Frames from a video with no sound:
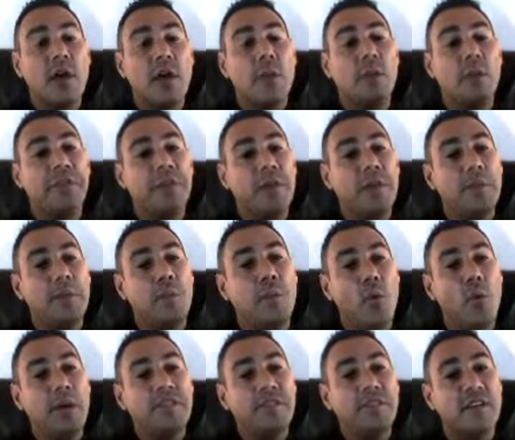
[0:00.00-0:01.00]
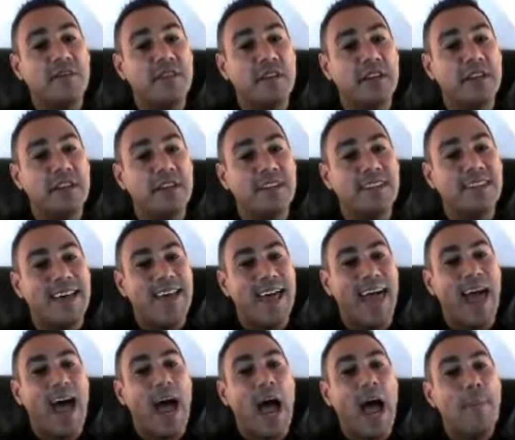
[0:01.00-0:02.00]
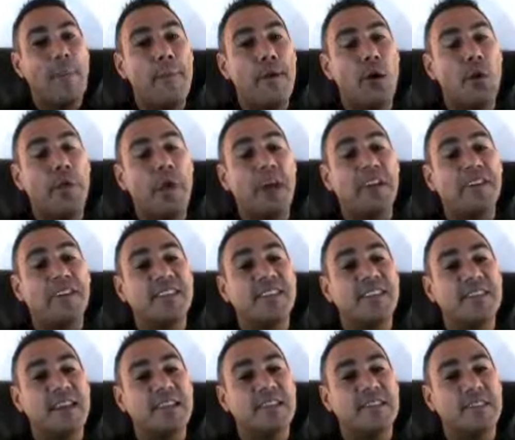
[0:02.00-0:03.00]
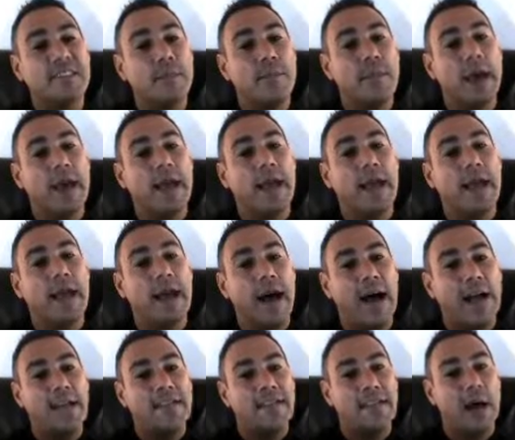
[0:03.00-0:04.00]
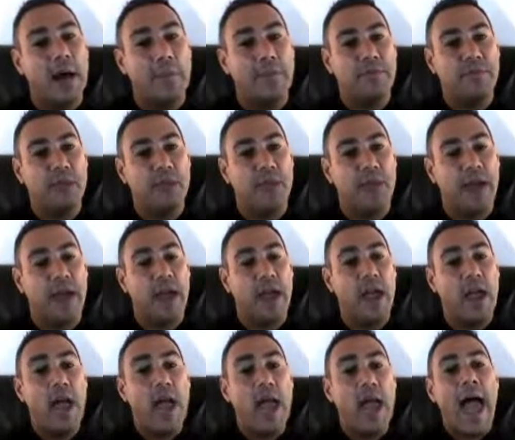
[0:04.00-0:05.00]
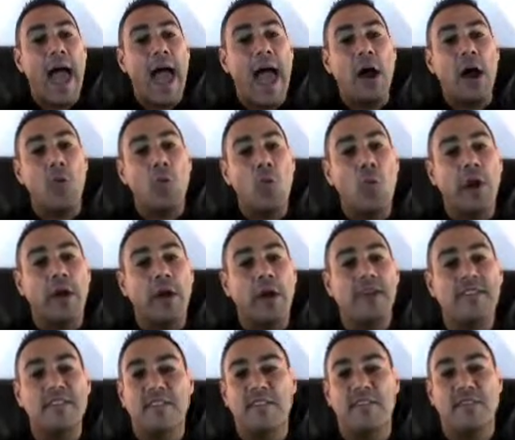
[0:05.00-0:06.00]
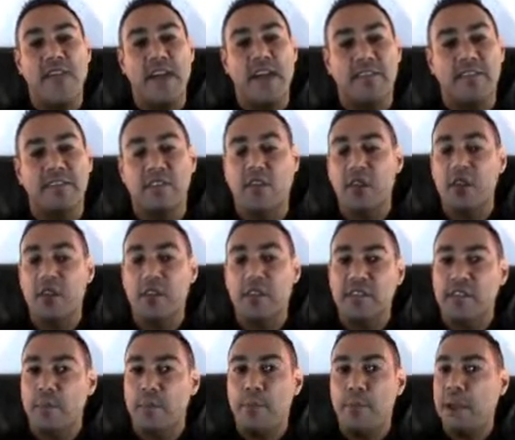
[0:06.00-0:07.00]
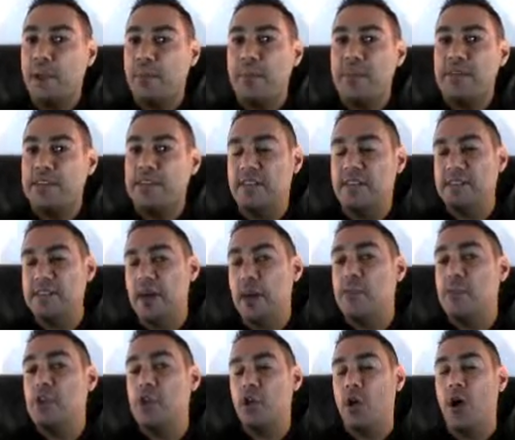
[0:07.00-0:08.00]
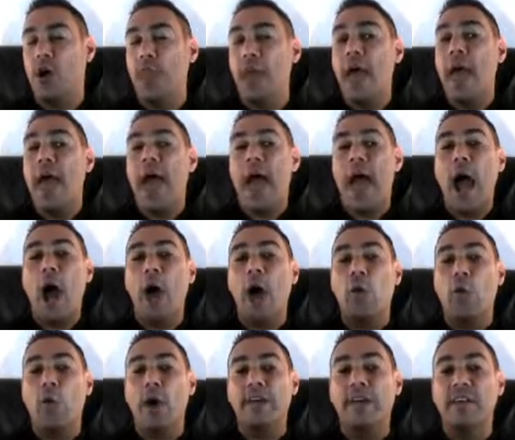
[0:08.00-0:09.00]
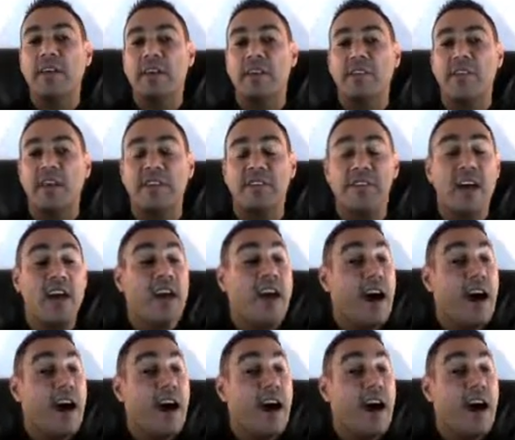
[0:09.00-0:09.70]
But the importance of this is that I built a system and a concept, okay, how to work these events. There's a big misconception on how to work these events.